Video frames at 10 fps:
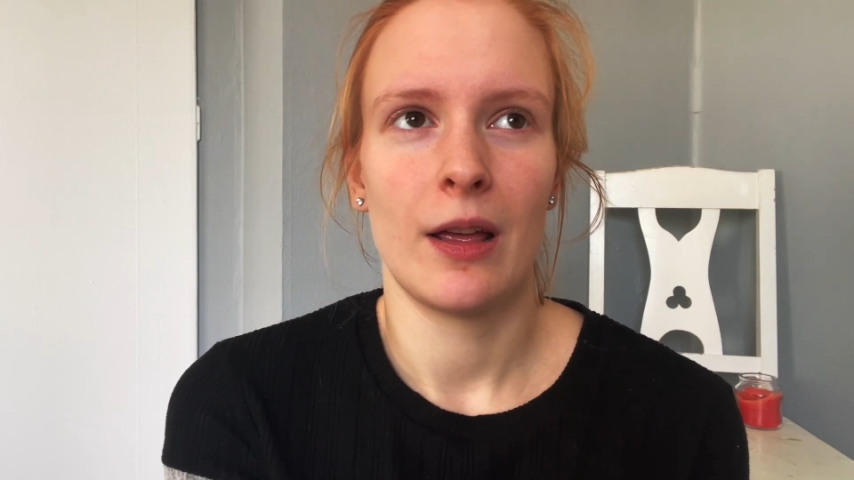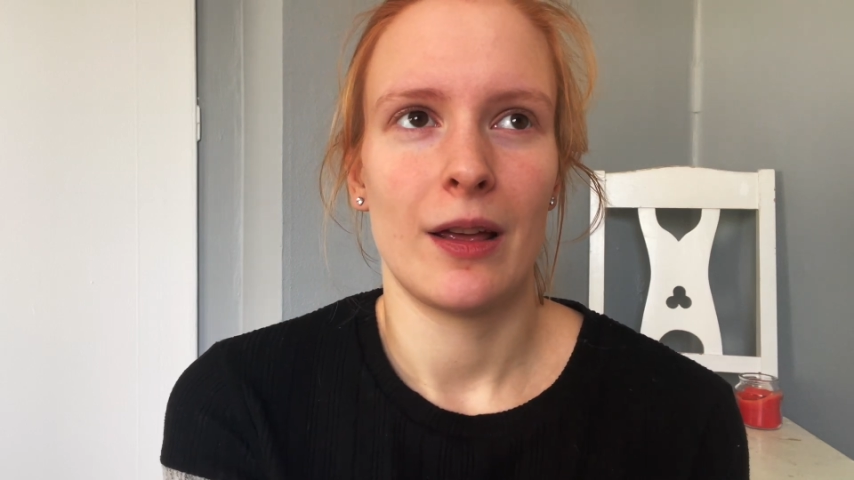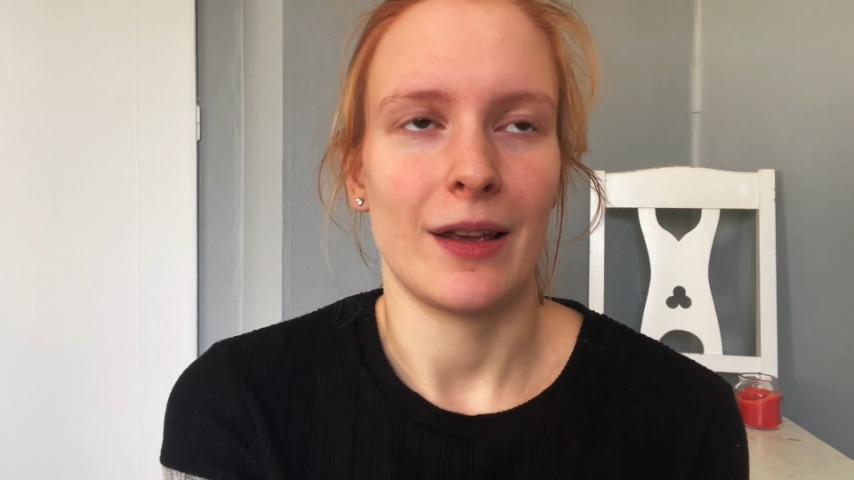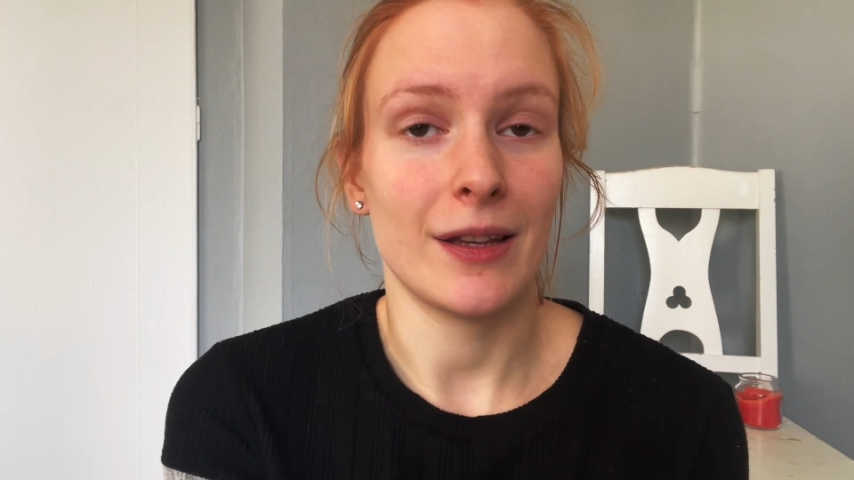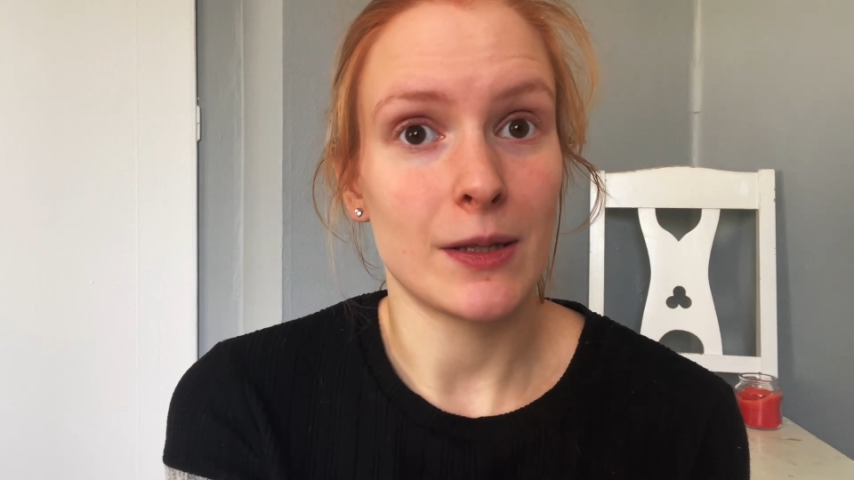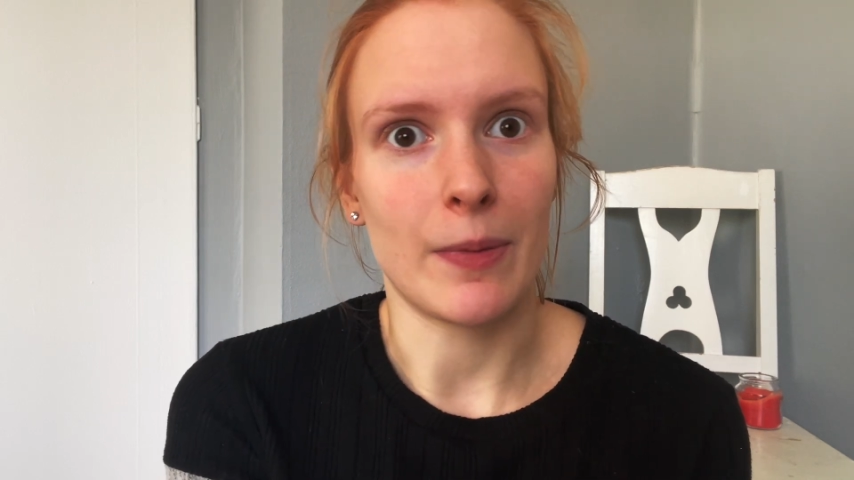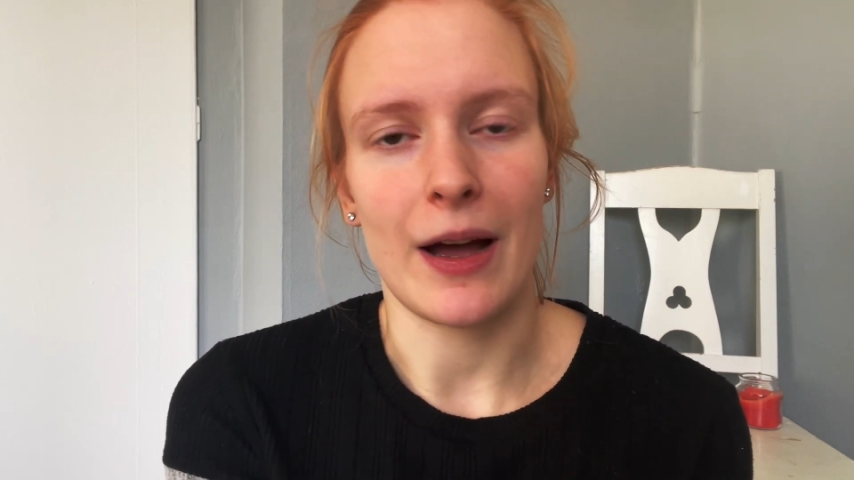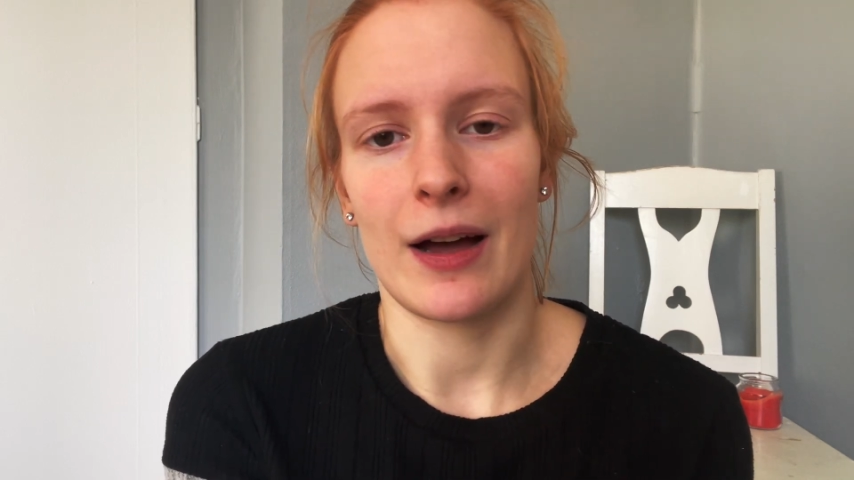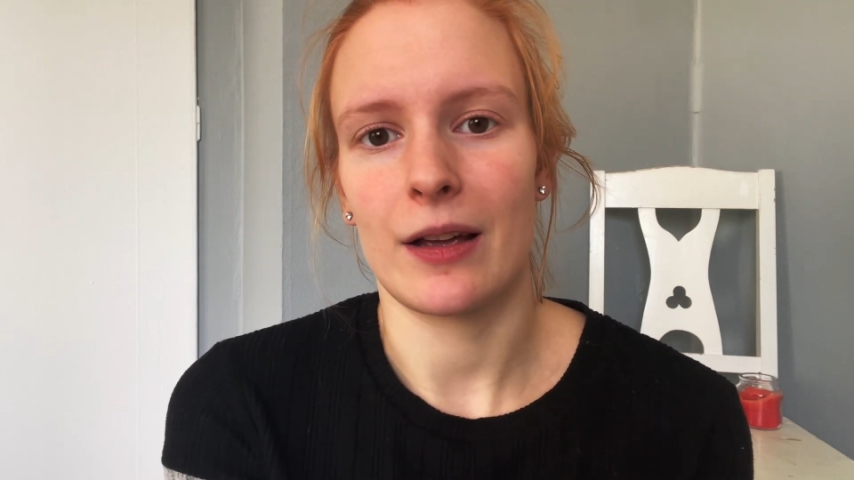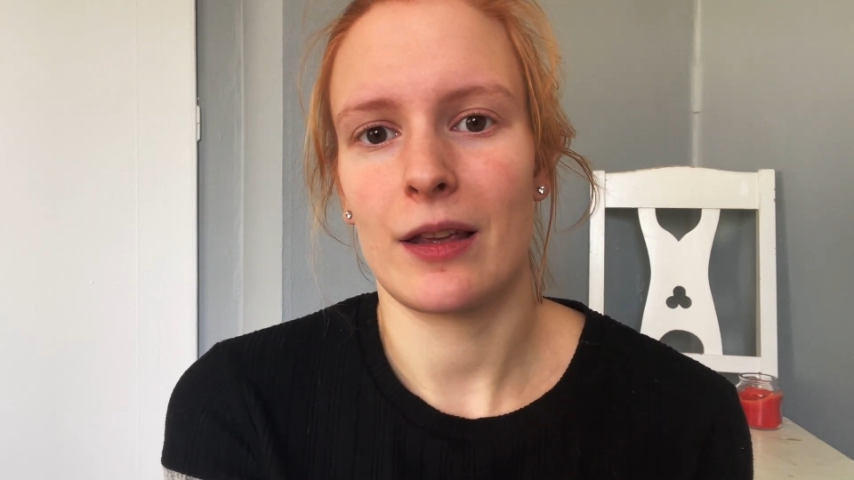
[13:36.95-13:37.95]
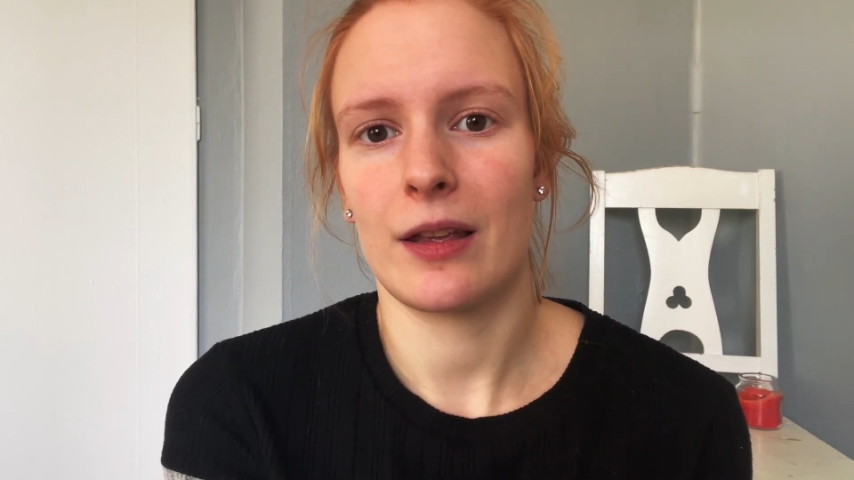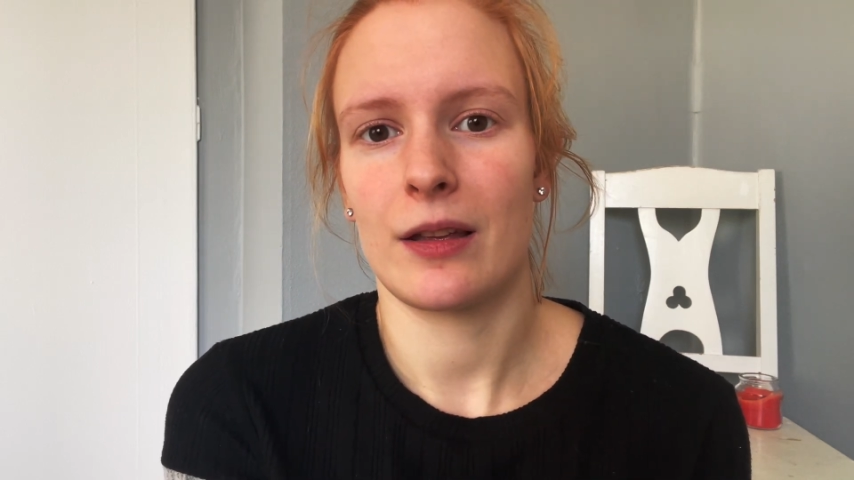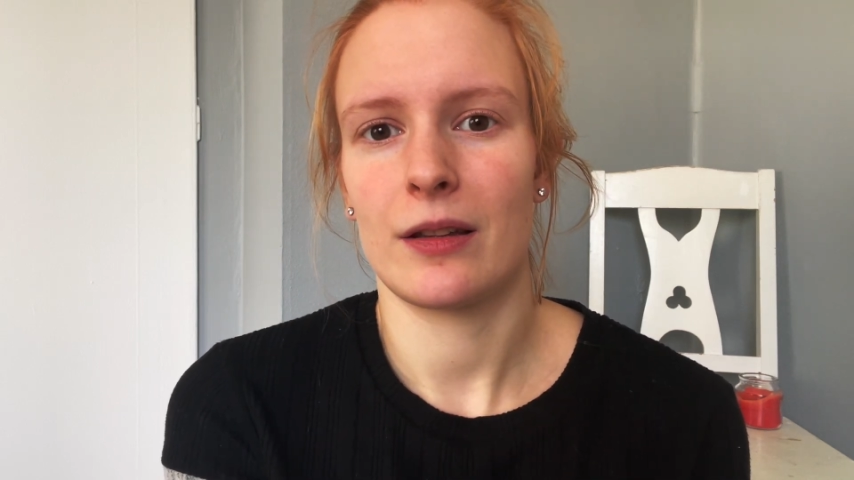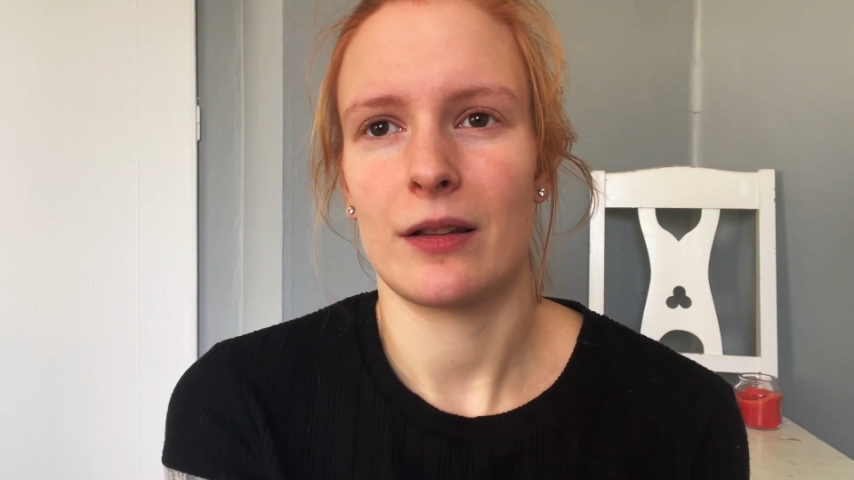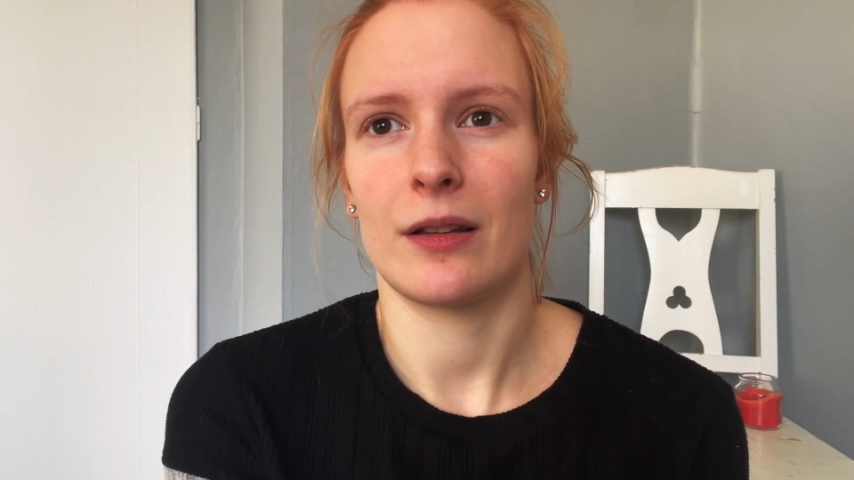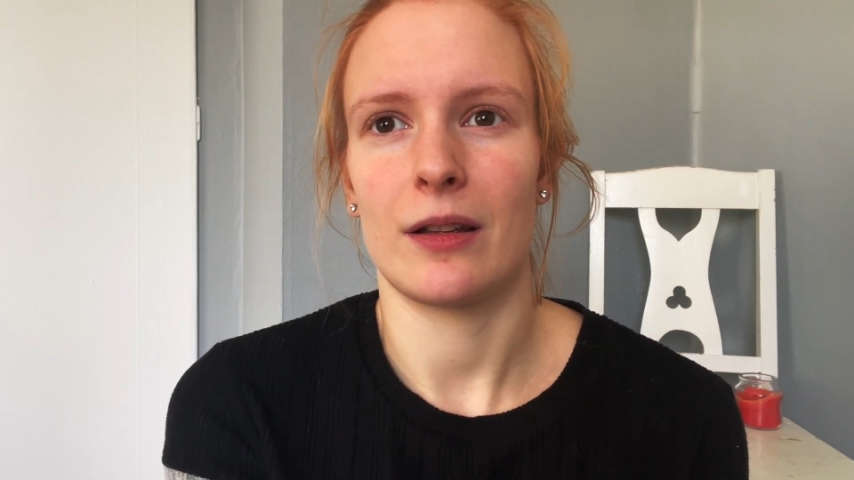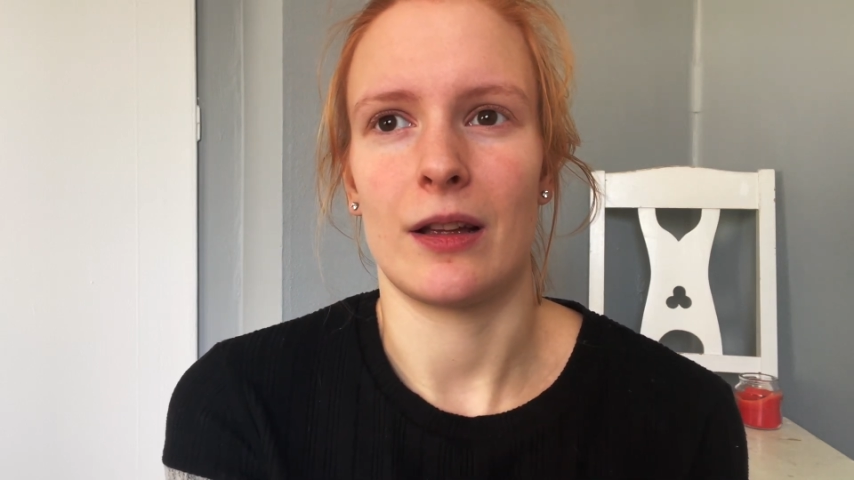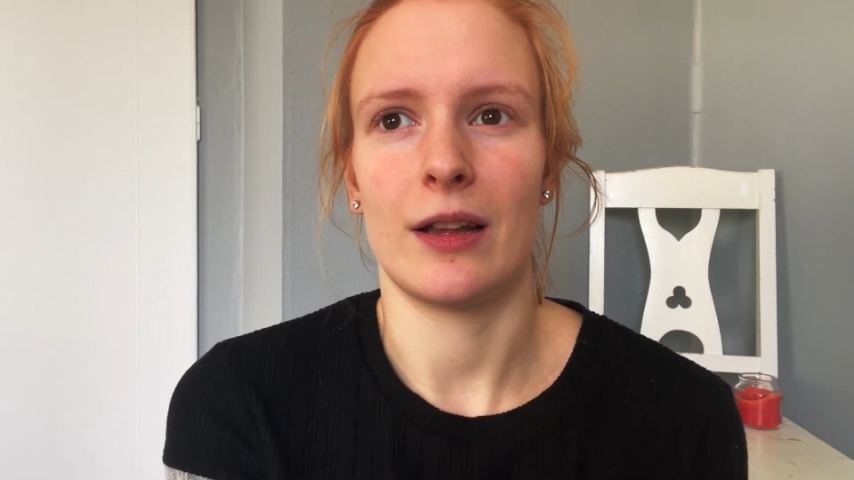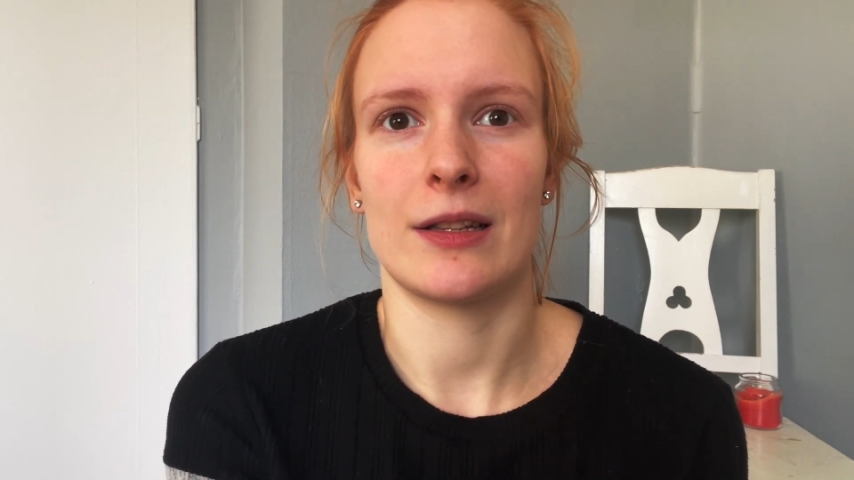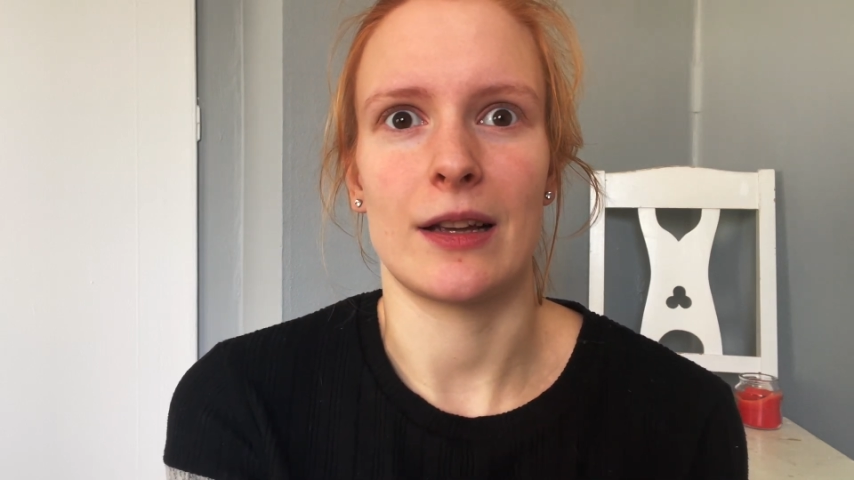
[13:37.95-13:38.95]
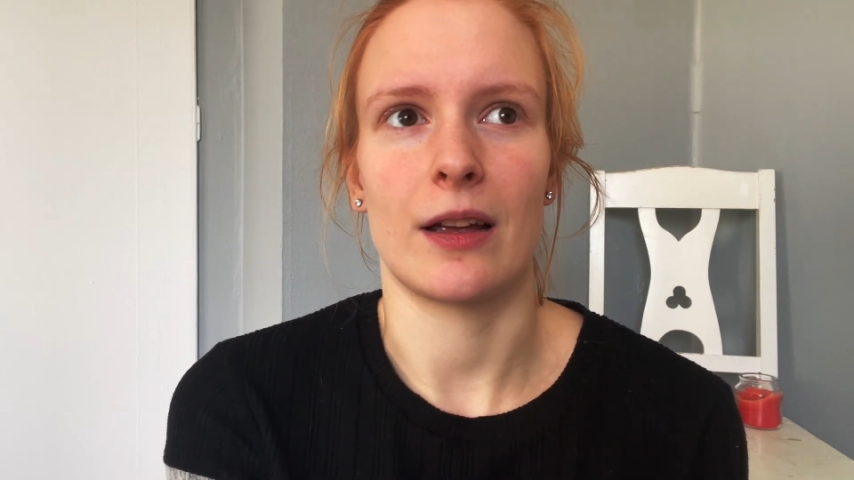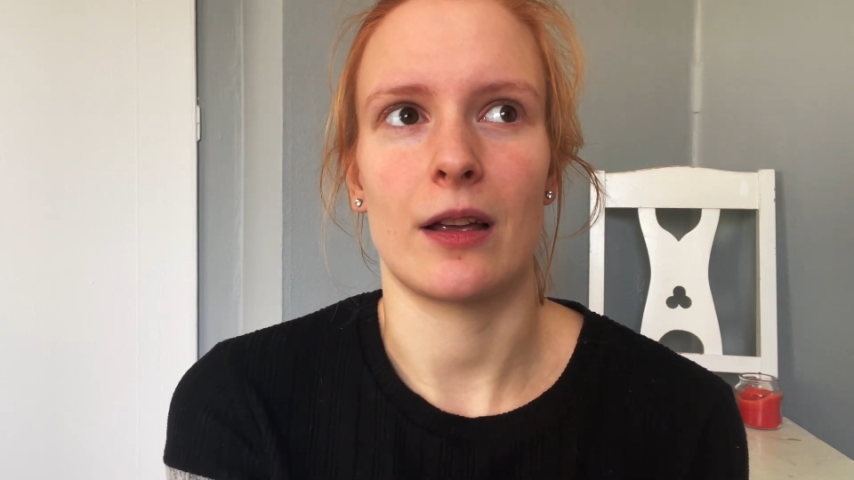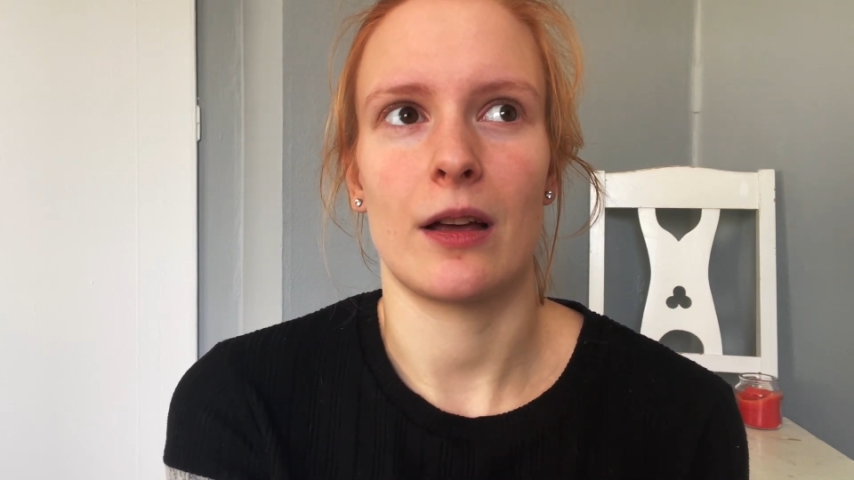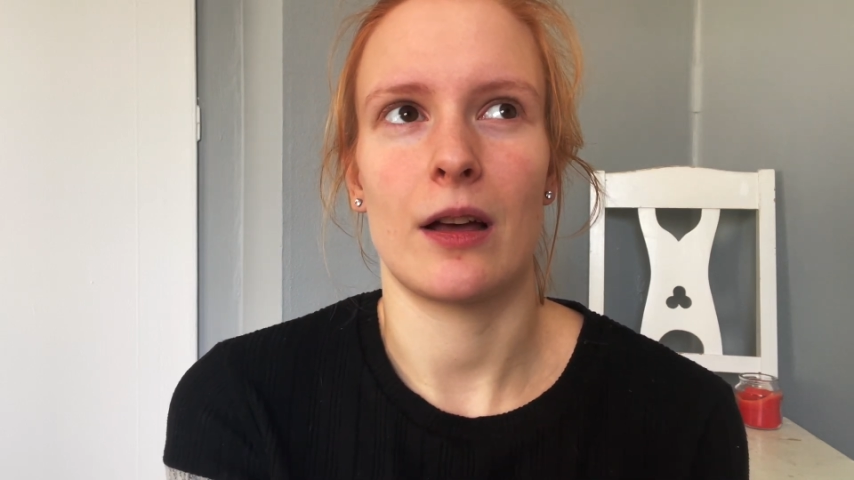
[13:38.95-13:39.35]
he's back, and he's like,